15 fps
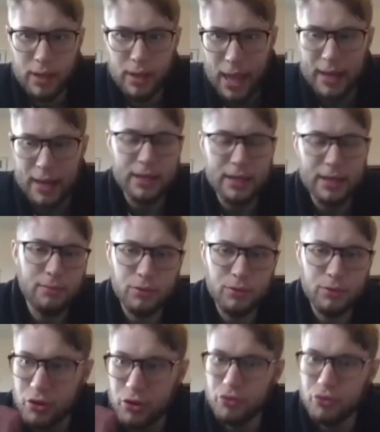Any
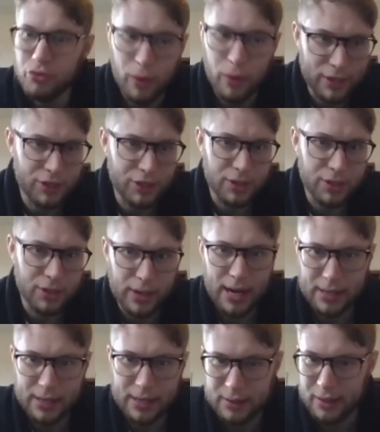new questions on
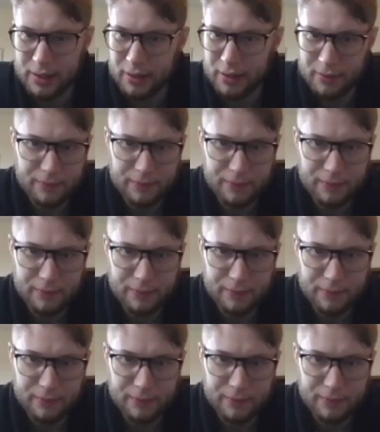anything?